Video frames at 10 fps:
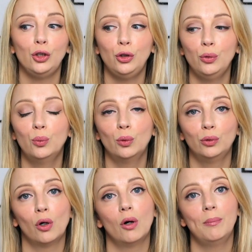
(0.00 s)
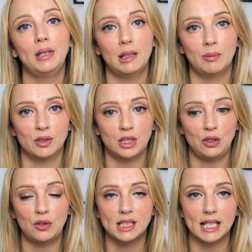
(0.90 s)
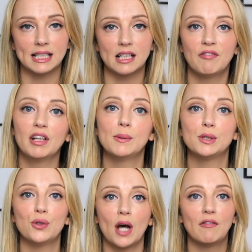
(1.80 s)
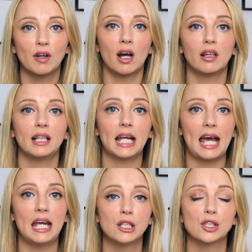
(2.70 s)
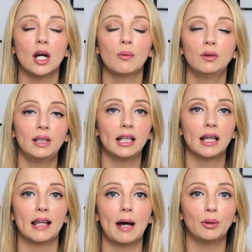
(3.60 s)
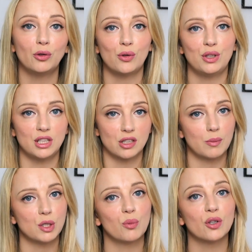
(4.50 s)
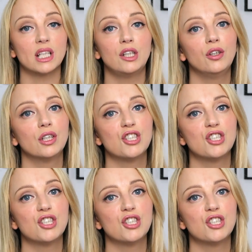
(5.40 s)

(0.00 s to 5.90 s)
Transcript: you will not be able to use this. Now Philips do have a colour guide, so I will link that below in the description box, and you